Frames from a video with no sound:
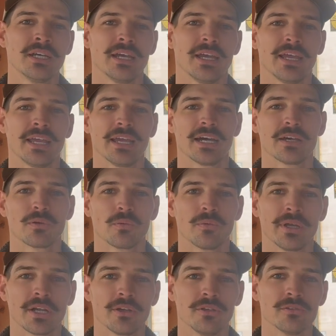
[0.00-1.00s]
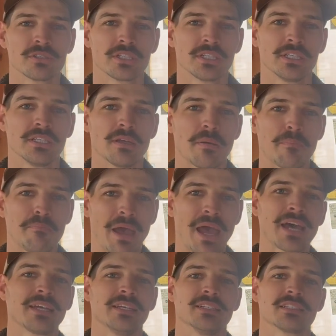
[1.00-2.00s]
and we are using
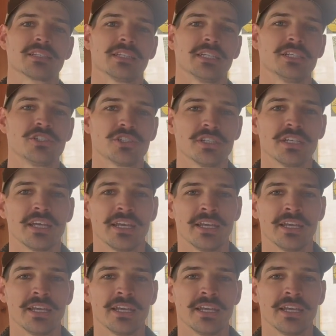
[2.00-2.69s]
batt insulation